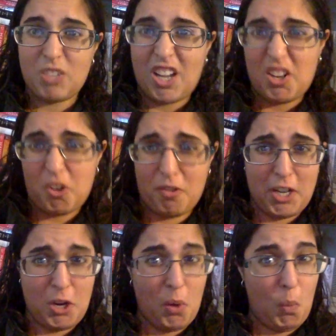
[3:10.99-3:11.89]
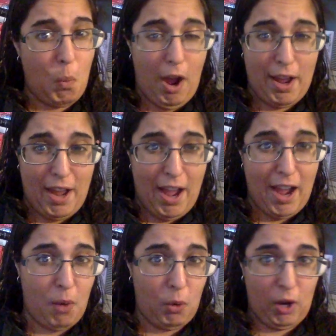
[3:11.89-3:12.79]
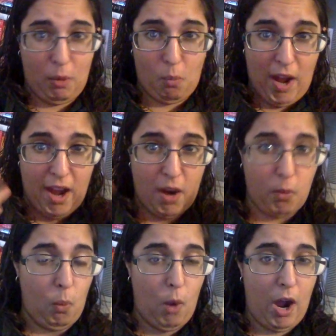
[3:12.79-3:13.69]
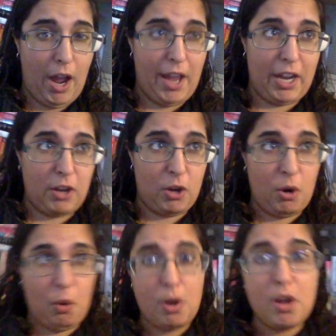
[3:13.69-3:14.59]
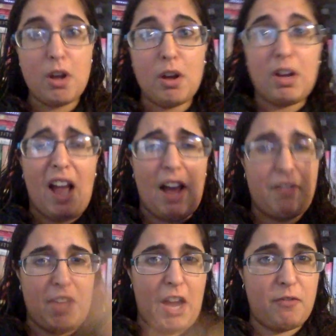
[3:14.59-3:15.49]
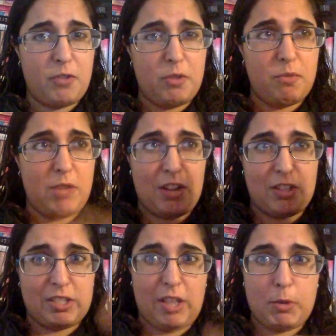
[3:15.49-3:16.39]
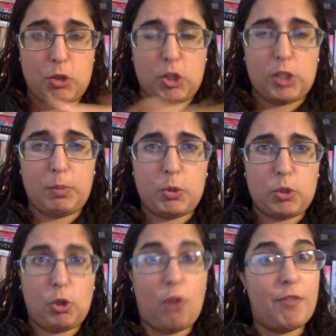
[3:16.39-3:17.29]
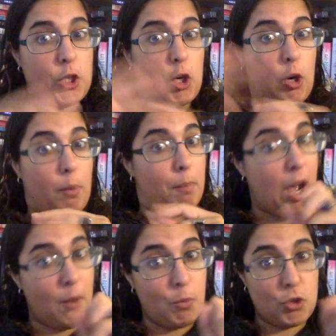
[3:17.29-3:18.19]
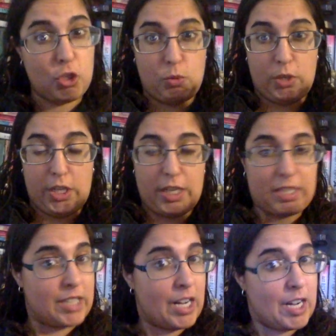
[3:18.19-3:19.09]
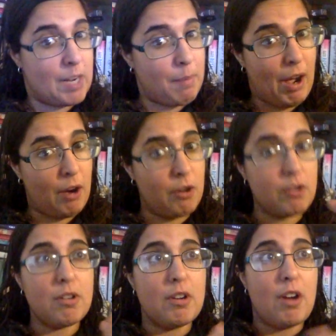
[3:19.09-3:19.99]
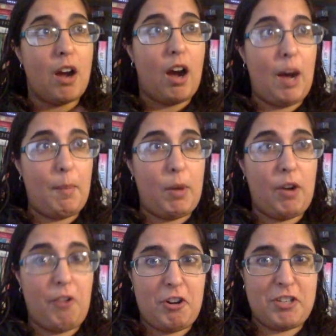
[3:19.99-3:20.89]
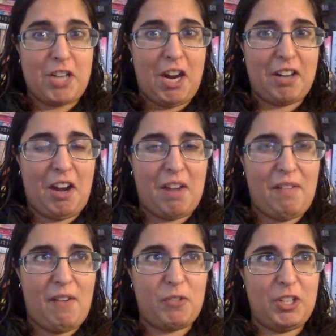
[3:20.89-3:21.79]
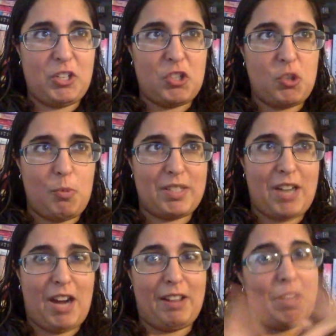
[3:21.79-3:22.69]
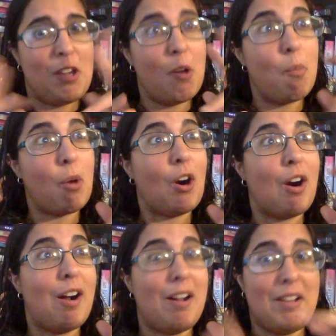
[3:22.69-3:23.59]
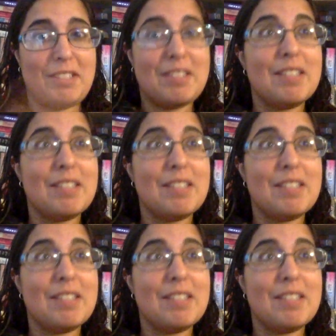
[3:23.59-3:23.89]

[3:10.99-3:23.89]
I don't really know why, how or why. And I know at the end of the summer, she's supposed to go visit her mom, which she's really excited about. Her and her dad kind of have a relationship that's kind of like Gilmore Girls.